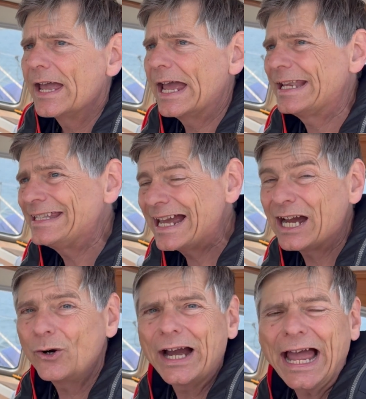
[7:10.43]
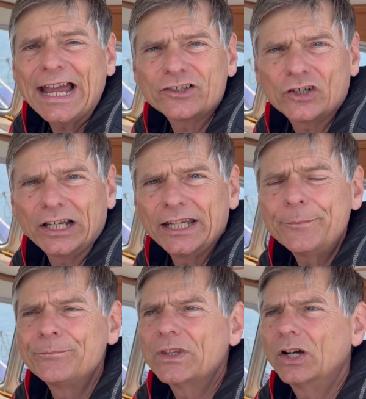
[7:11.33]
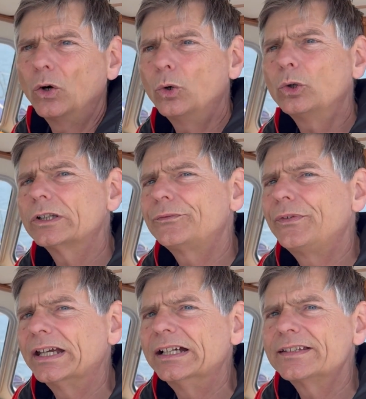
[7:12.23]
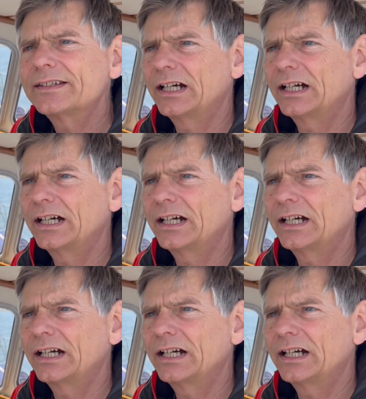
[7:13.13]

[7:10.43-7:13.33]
And now actually all the figures